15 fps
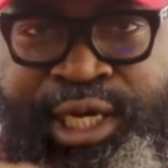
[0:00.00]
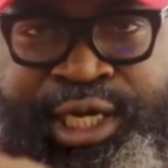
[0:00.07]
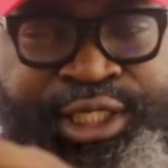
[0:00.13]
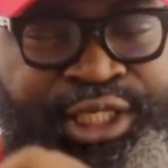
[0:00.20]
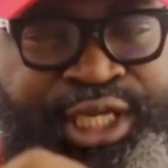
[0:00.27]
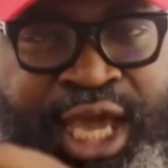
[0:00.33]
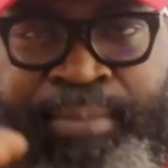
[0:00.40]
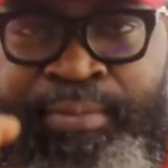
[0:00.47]

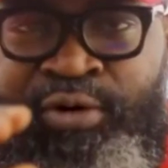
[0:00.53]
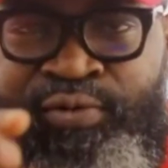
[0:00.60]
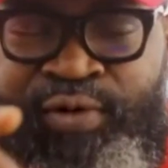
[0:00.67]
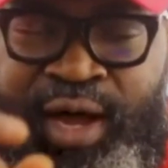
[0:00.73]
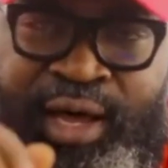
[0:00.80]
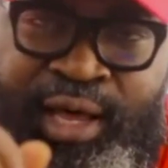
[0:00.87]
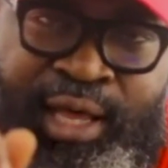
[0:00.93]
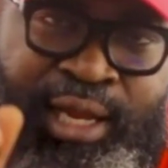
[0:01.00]
It's game
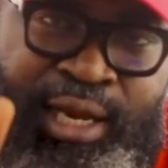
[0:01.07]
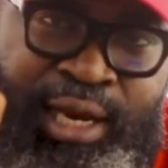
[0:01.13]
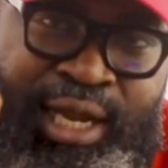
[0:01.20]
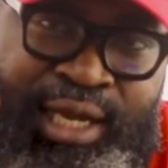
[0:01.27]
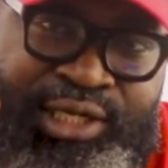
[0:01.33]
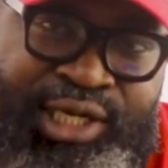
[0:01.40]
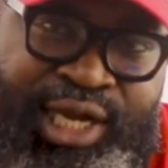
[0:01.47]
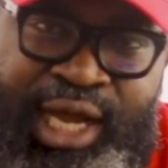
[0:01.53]
over.
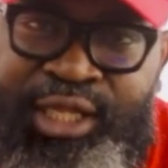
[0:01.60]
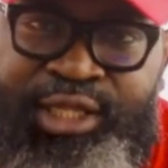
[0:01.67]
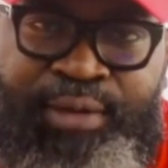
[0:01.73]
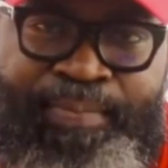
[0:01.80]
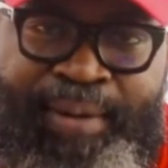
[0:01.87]
Let's tell the